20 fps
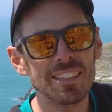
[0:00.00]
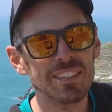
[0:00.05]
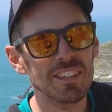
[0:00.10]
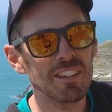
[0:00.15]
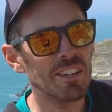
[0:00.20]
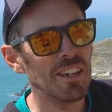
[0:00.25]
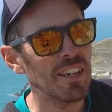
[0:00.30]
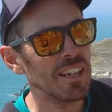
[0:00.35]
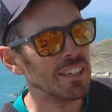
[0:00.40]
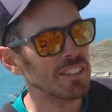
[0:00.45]

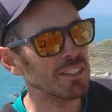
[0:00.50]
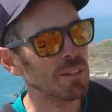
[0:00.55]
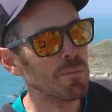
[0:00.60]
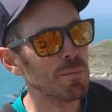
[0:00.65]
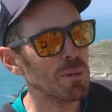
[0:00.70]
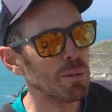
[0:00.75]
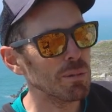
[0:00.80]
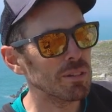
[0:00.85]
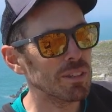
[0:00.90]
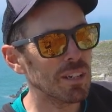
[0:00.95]
So some
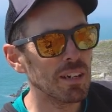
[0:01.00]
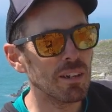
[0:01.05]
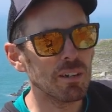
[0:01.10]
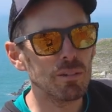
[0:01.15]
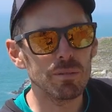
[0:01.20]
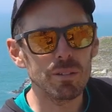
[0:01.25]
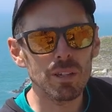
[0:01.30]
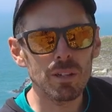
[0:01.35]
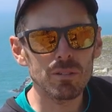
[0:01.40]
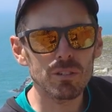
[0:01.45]
people say,
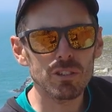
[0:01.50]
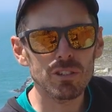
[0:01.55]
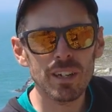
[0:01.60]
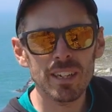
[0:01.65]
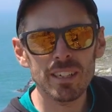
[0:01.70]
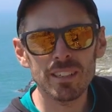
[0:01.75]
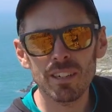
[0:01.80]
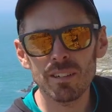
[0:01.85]
oh, don't train.